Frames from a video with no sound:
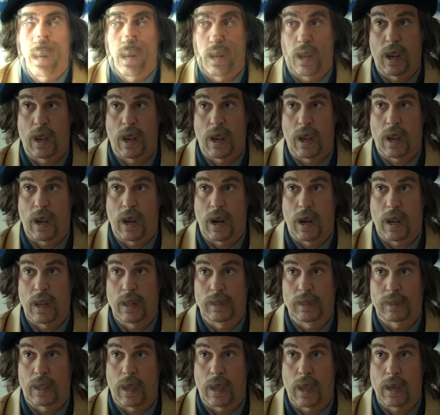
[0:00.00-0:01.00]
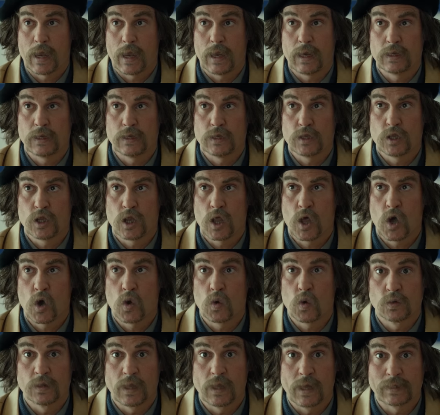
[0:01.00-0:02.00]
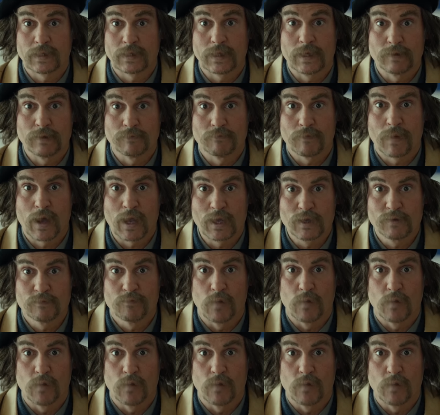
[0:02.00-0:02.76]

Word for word: Guy says that Howard's MO has remained the same over the years.